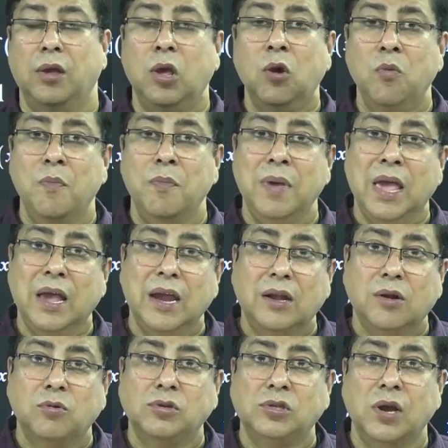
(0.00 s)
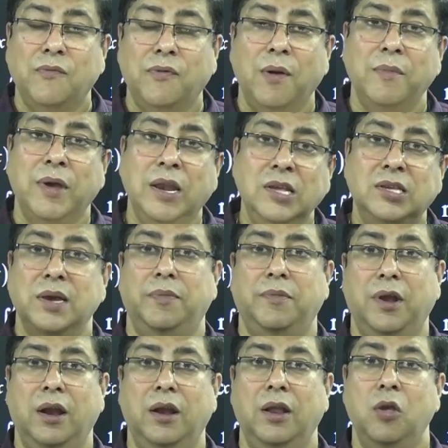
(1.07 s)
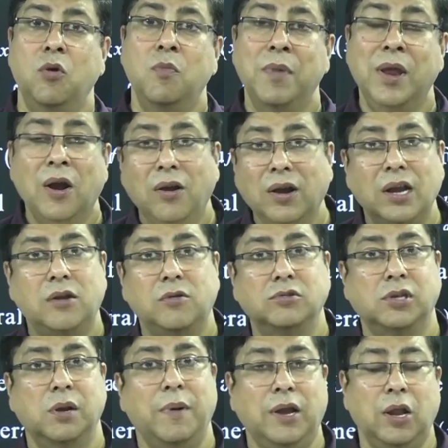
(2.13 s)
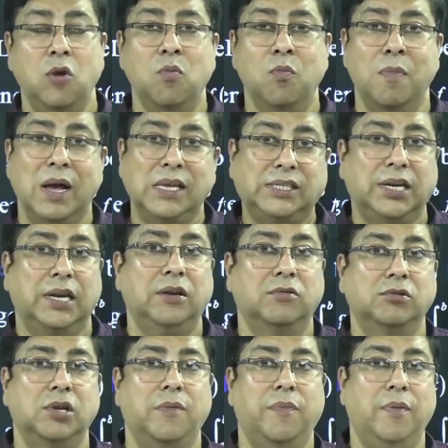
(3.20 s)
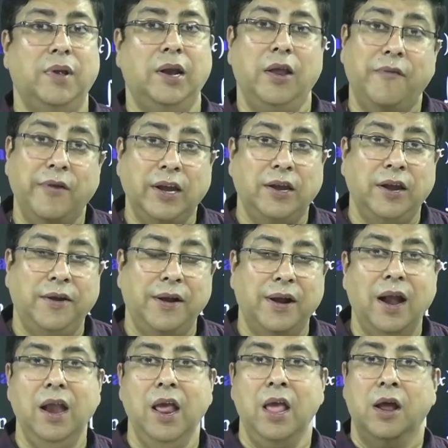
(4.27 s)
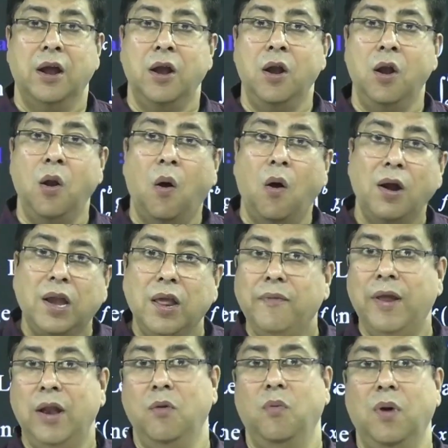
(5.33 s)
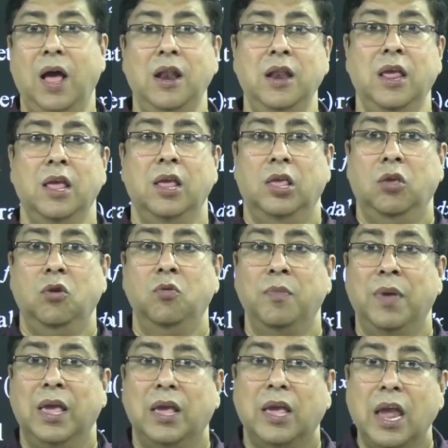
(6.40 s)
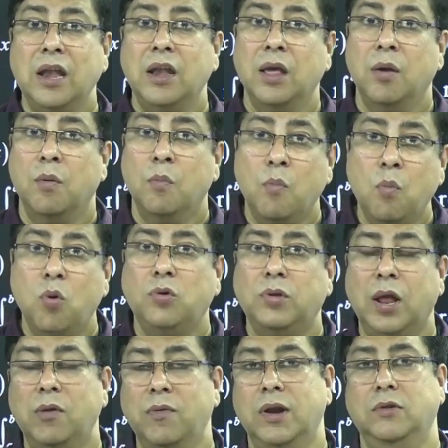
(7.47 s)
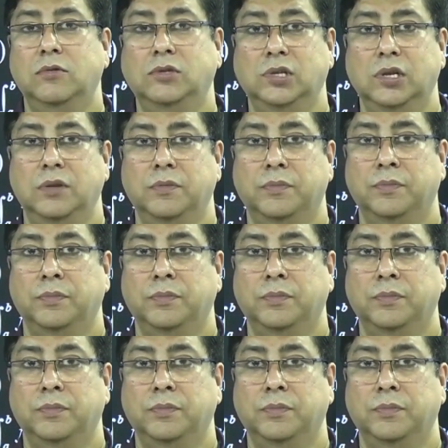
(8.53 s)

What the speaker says: You may get question from any chapter, you may not get question, but you must get question from the definite integral. Not even one, you may get more than one question.